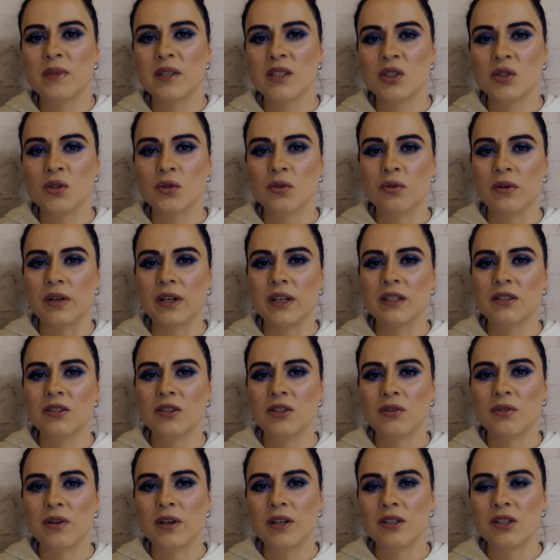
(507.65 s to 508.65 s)
That's all green
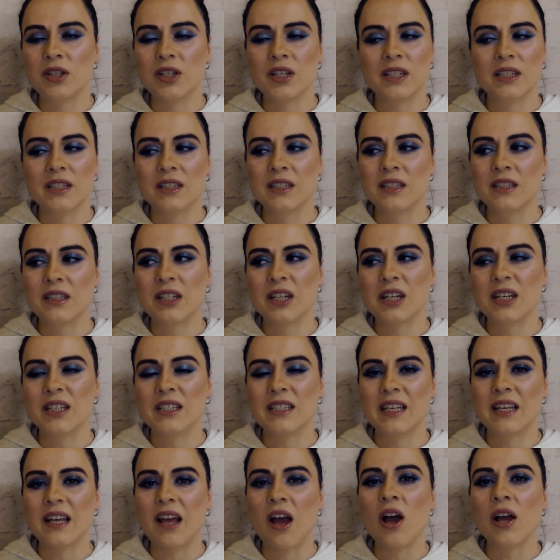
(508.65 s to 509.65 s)
screen. I can
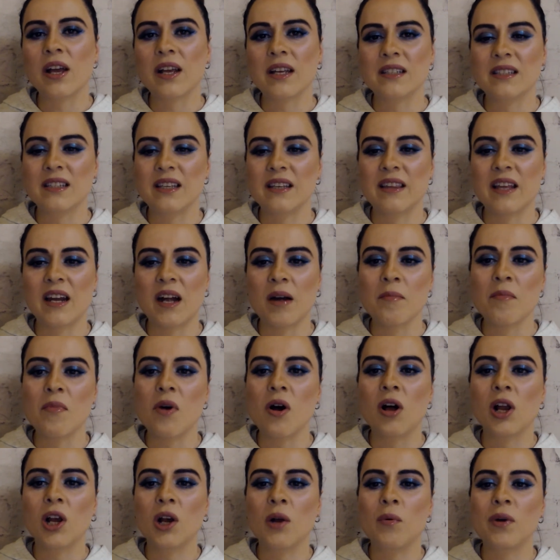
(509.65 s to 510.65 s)
see that a
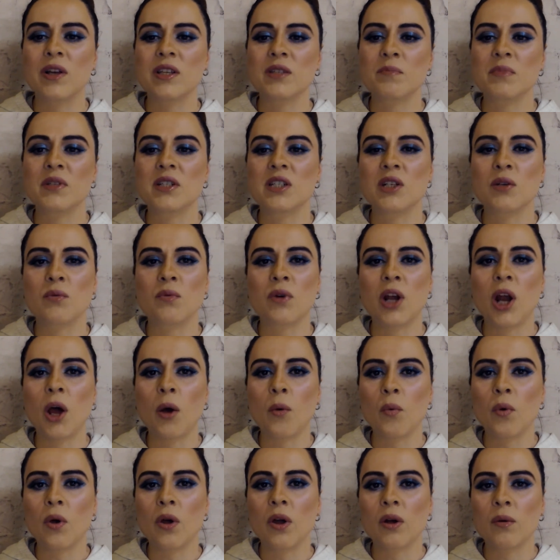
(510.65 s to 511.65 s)
mile away, especially when I
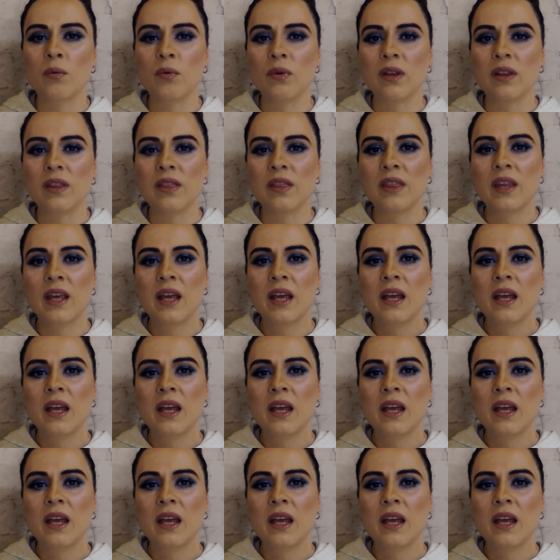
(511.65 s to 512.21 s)
work with